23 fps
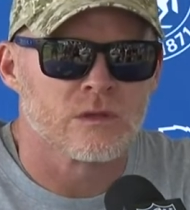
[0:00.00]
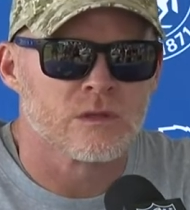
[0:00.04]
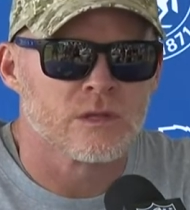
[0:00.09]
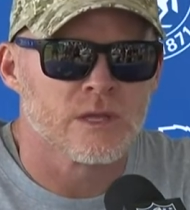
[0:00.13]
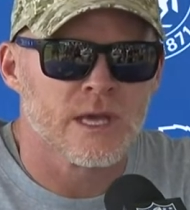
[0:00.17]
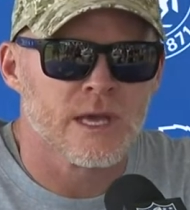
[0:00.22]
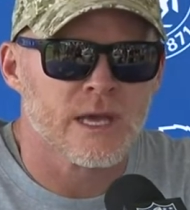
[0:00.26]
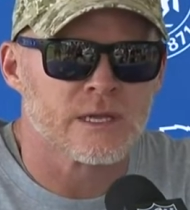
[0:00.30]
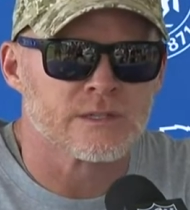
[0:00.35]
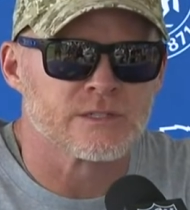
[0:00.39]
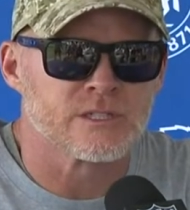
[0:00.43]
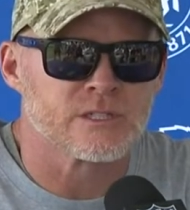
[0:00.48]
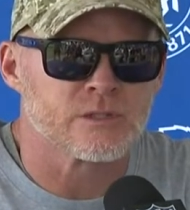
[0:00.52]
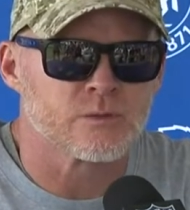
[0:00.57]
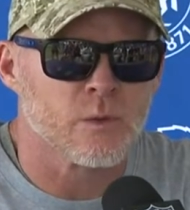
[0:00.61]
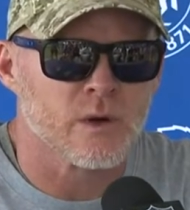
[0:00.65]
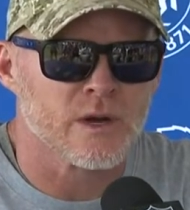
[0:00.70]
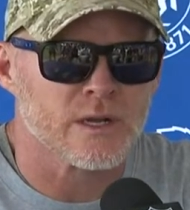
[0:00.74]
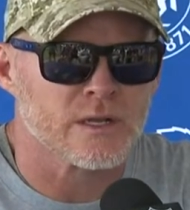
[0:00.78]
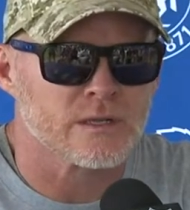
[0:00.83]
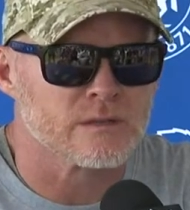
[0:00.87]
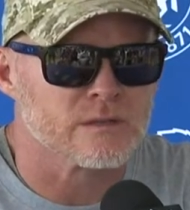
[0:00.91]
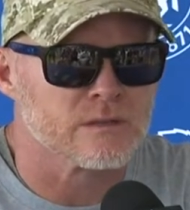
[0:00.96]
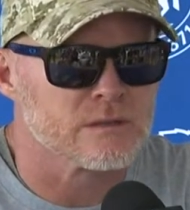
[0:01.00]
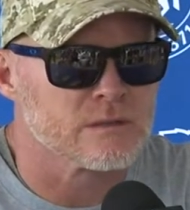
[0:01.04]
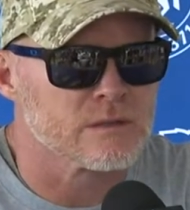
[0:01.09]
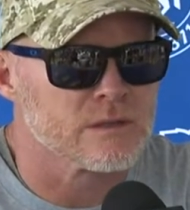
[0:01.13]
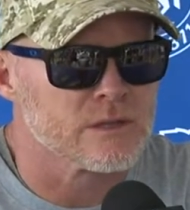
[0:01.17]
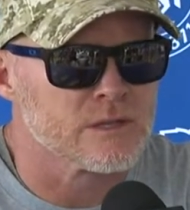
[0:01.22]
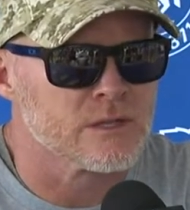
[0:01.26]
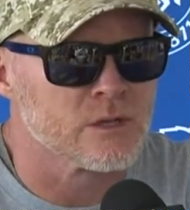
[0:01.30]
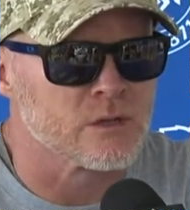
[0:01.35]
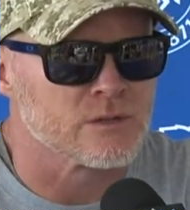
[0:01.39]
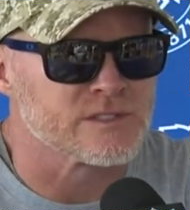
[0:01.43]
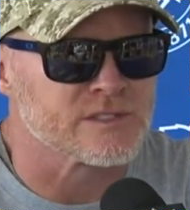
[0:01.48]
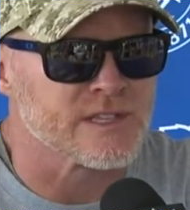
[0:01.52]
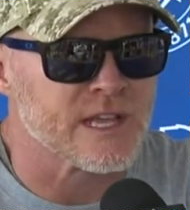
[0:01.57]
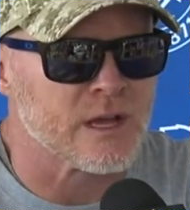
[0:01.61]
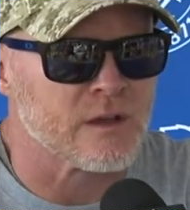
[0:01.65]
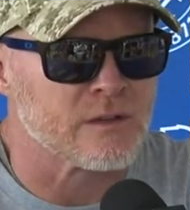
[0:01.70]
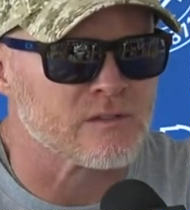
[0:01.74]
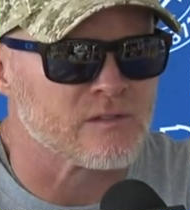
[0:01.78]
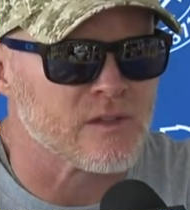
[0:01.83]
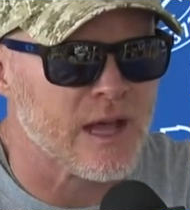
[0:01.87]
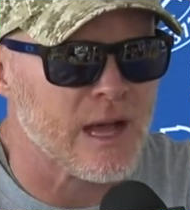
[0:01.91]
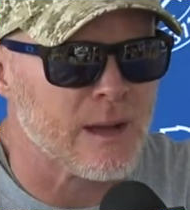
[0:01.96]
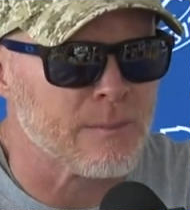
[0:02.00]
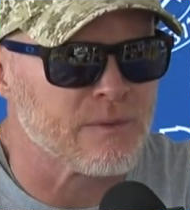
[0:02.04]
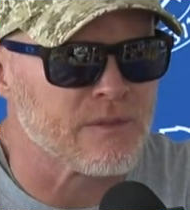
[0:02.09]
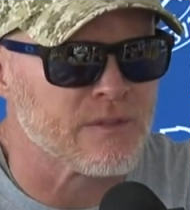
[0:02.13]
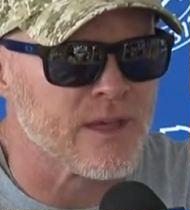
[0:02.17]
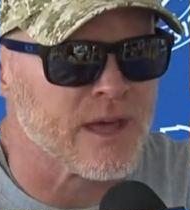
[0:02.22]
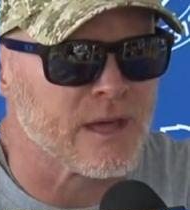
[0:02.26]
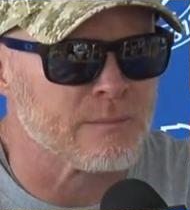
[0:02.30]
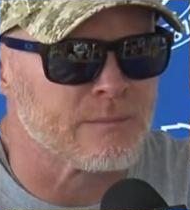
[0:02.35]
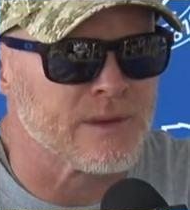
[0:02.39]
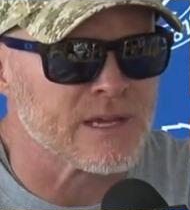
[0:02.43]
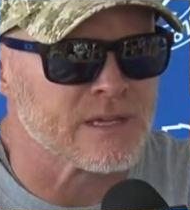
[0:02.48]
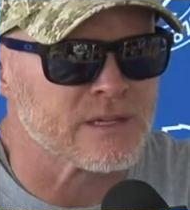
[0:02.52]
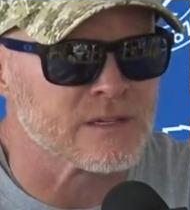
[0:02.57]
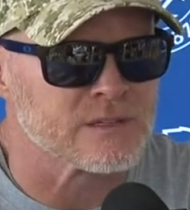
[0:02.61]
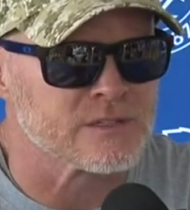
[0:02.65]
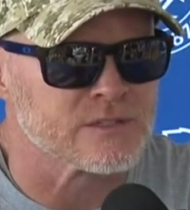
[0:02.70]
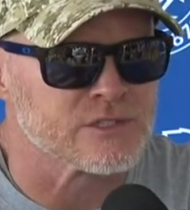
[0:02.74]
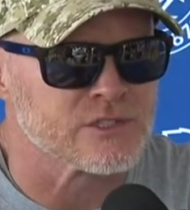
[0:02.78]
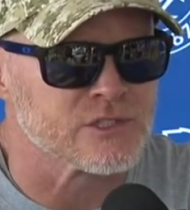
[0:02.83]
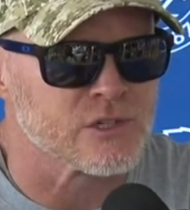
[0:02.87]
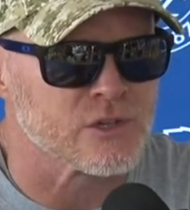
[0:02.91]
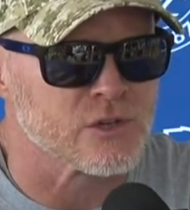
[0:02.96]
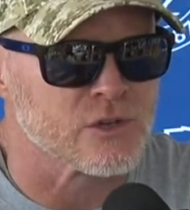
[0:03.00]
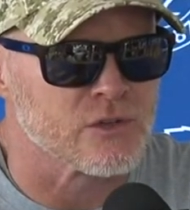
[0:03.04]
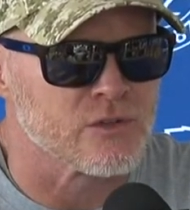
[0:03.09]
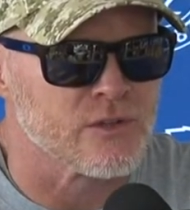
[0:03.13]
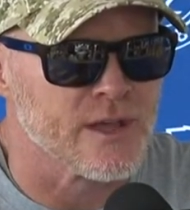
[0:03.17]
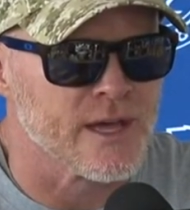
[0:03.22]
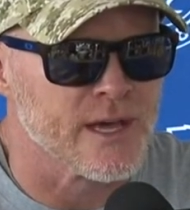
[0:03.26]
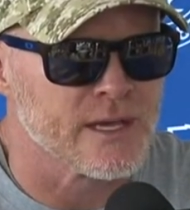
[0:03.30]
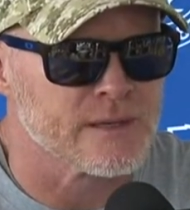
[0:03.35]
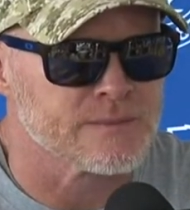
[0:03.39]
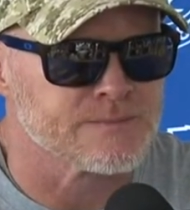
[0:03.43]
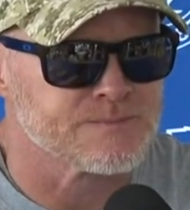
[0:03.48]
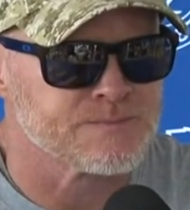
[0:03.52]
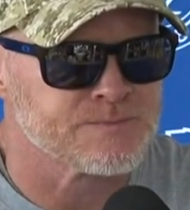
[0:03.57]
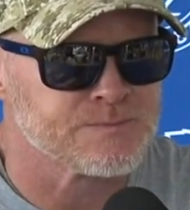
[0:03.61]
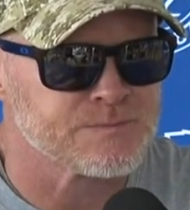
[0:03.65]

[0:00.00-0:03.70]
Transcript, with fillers: Yeah, just want to you know stay on top of that, making sure that